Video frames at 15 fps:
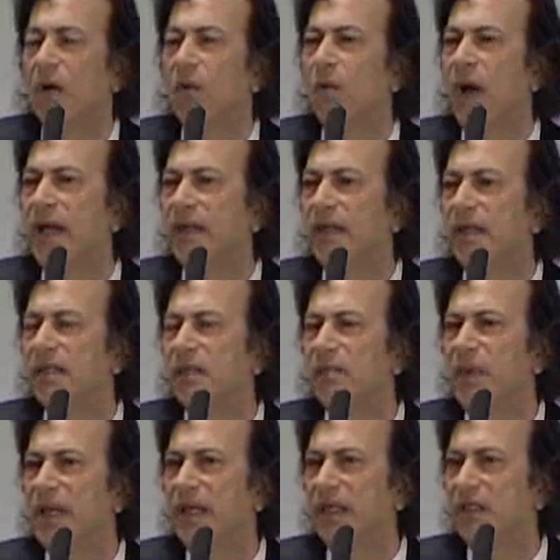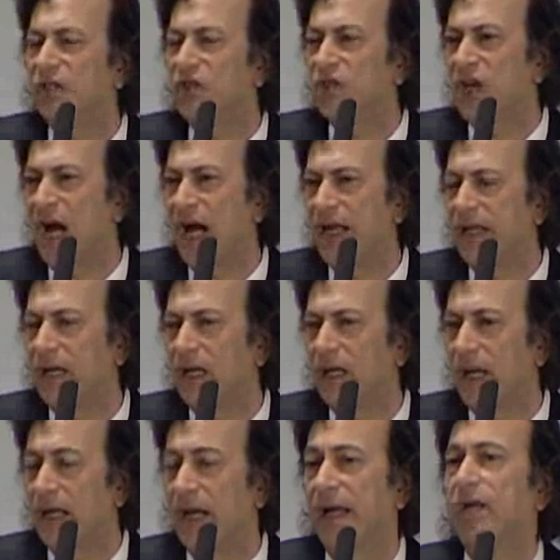Right this minute, China,
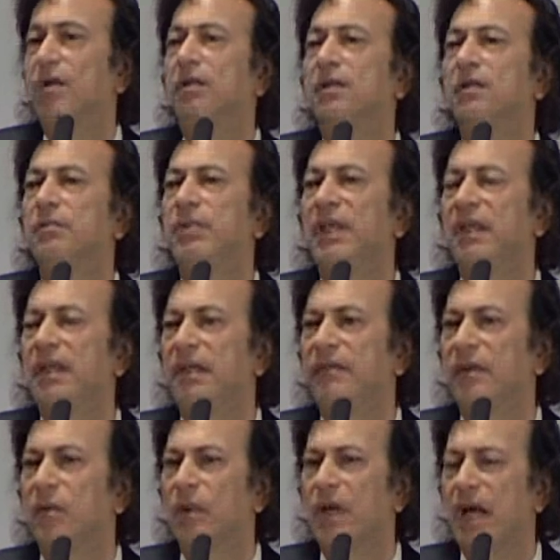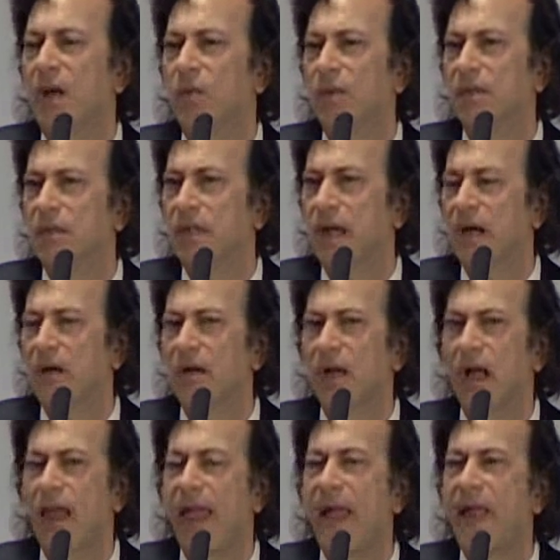and I couldn't believe it when I was there,
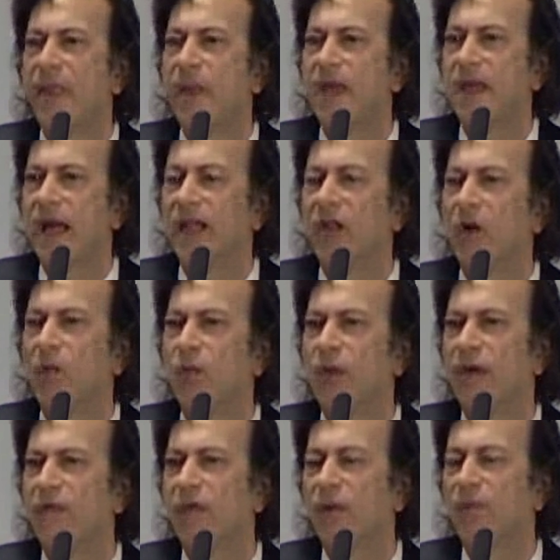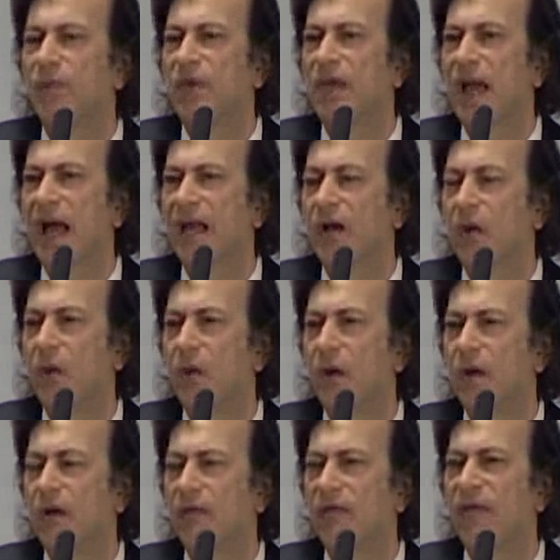the Yellow River piano
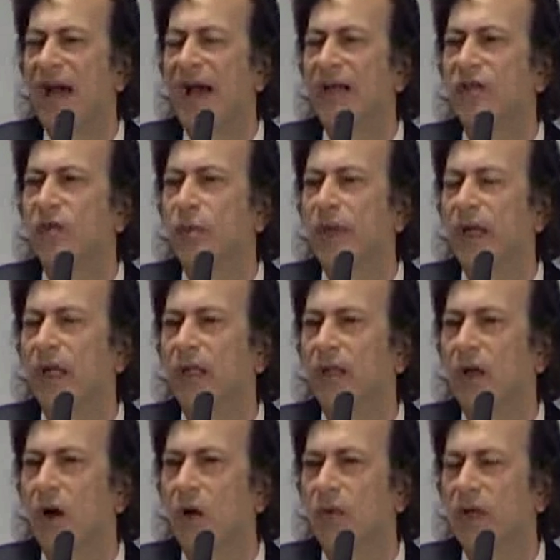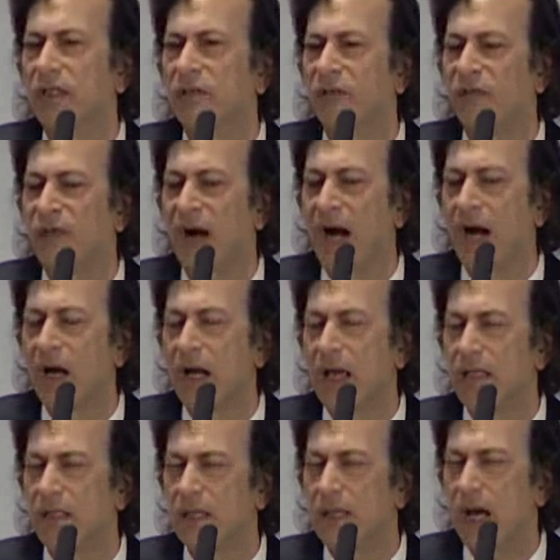factory alone, as far
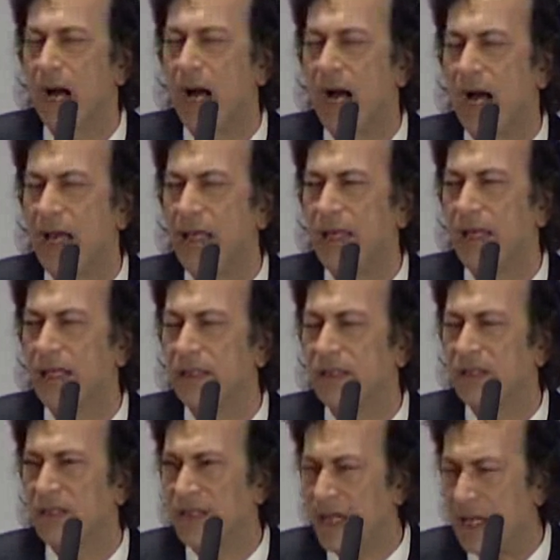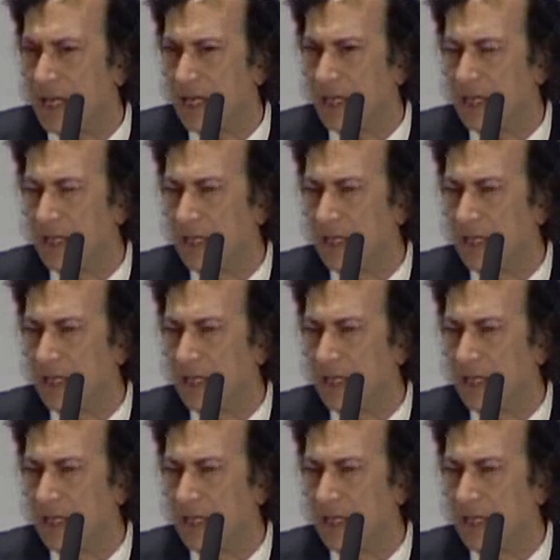as the eye can see,